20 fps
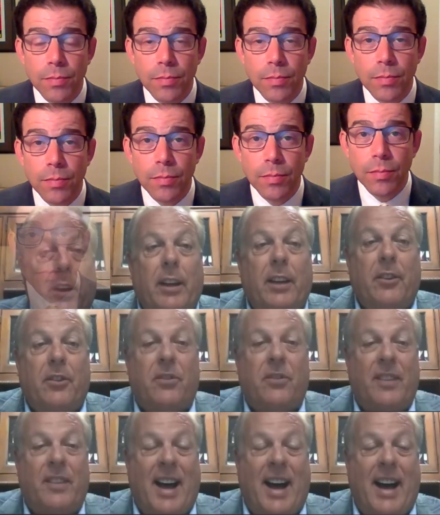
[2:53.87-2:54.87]
Well,
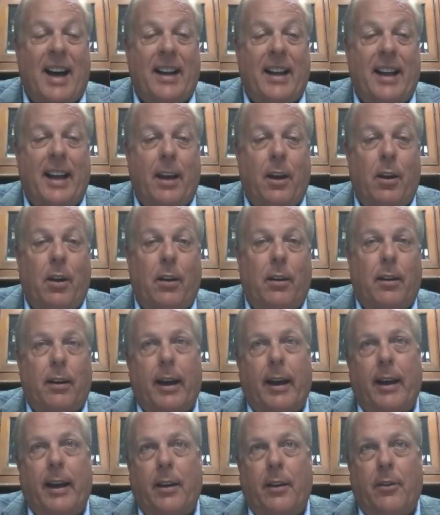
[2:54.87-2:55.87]
it's not a,
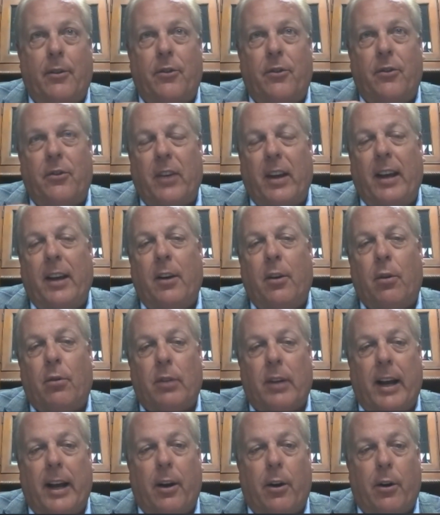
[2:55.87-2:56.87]
a single
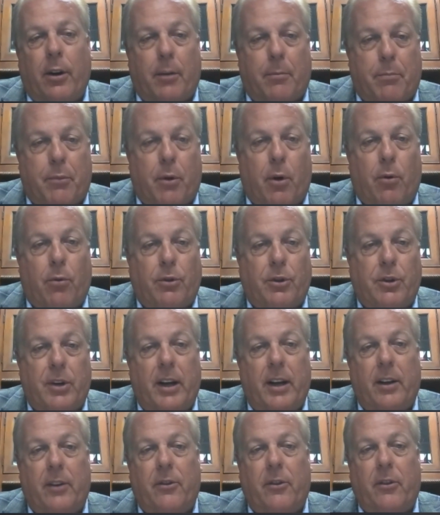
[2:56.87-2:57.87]
layered approach,
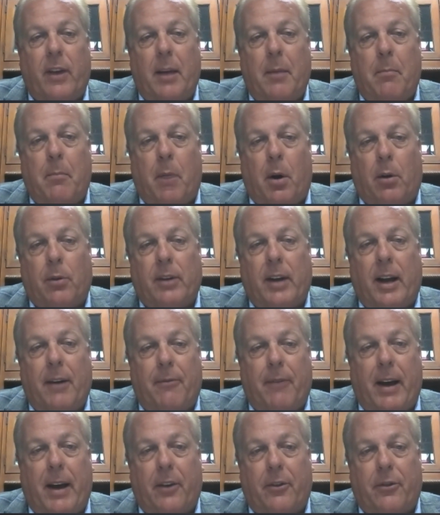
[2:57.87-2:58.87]
it's a
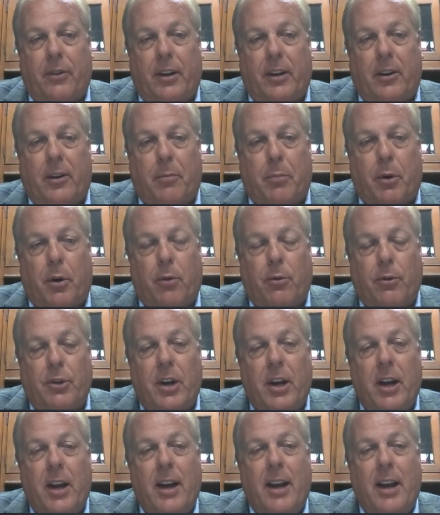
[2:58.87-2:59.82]
multifaceted approach.